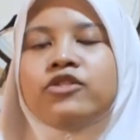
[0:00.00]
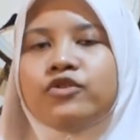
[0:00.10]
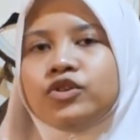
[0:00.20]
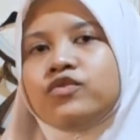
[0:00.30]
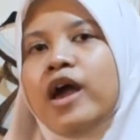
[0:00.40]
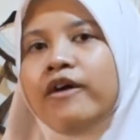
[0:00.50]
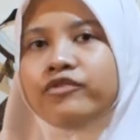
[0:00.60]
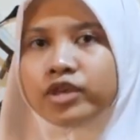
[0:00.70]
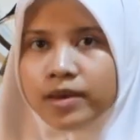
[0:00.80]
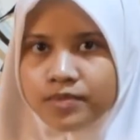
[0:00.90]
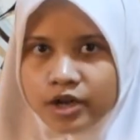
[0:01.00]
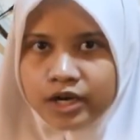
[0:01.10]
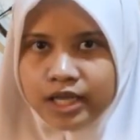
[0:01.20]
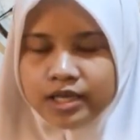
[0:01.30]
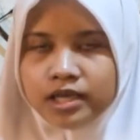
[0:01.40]
Thus, we have to keep
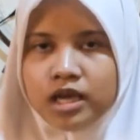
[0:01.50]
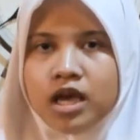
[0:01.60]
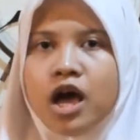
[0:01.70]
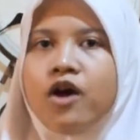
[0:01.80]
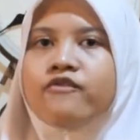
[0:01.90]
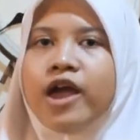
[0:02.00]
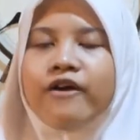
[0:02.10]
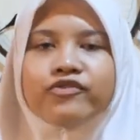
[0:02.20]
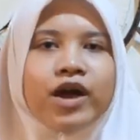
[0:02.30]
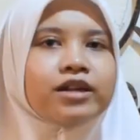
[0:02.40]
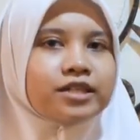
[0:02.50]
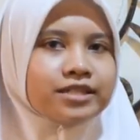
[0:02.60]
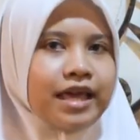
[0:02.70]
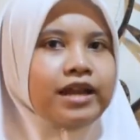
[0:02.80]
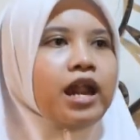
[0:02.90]
learning. We have to
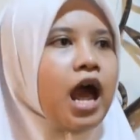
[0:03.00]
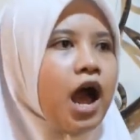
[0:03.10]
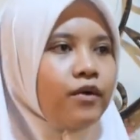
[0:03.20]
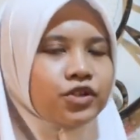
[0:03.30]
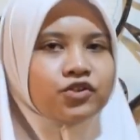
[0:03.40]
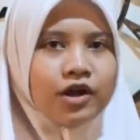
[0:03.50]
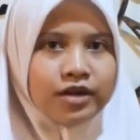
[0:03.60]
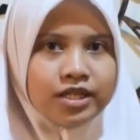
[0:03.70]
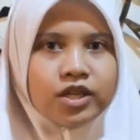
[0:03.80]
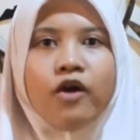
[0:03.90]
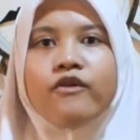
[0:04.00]
understand our surroundings.